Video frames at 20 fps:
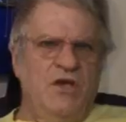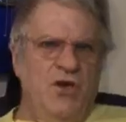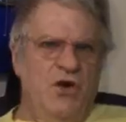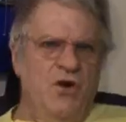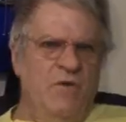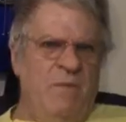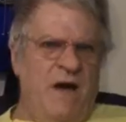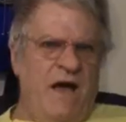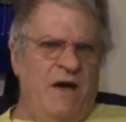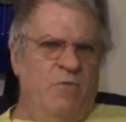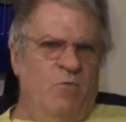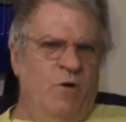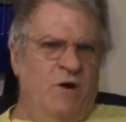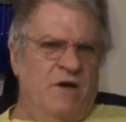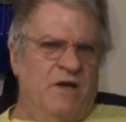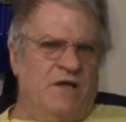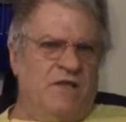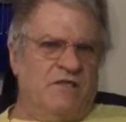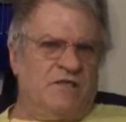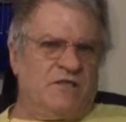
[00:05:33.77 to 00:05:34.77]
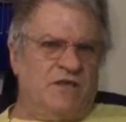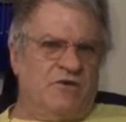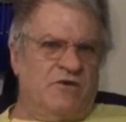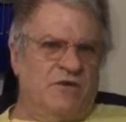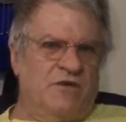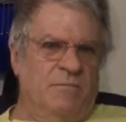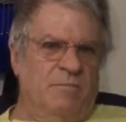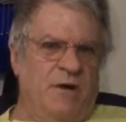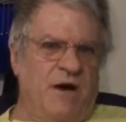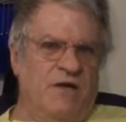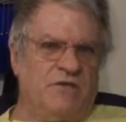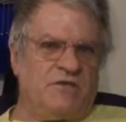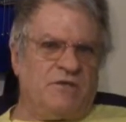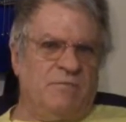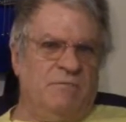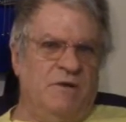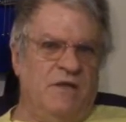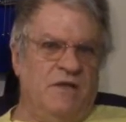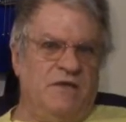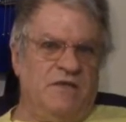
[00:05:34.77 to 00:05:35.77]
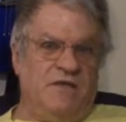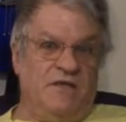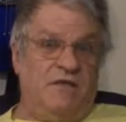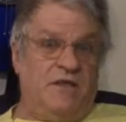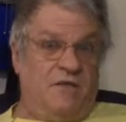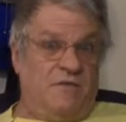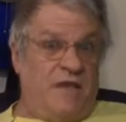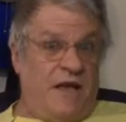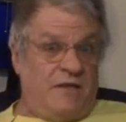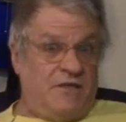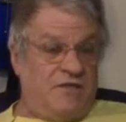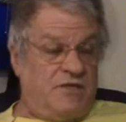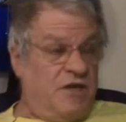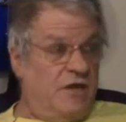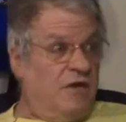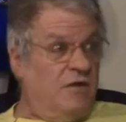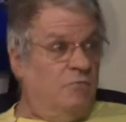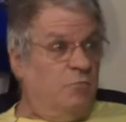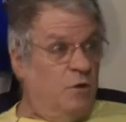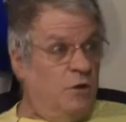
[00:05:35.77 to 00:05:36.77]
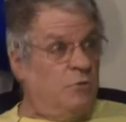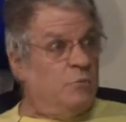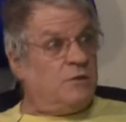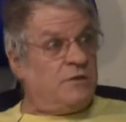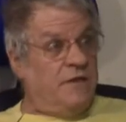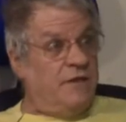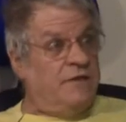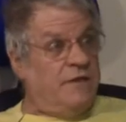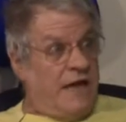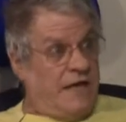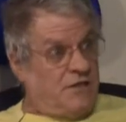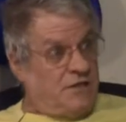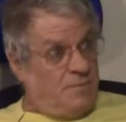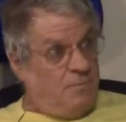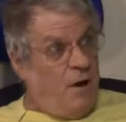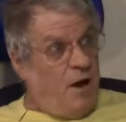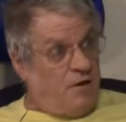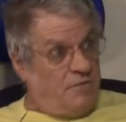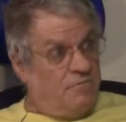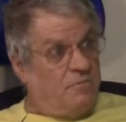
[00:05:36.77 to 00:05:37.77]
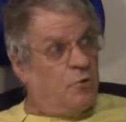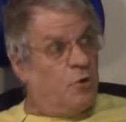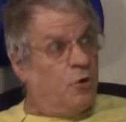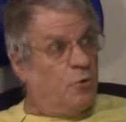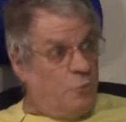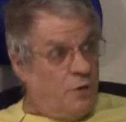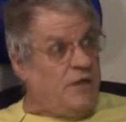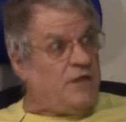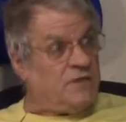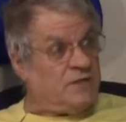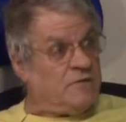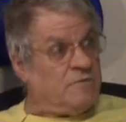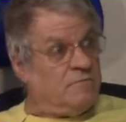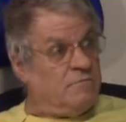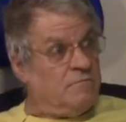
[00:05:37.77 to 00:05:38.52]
You might want to consider the possibility that that stick of wood was in that spot for a reason.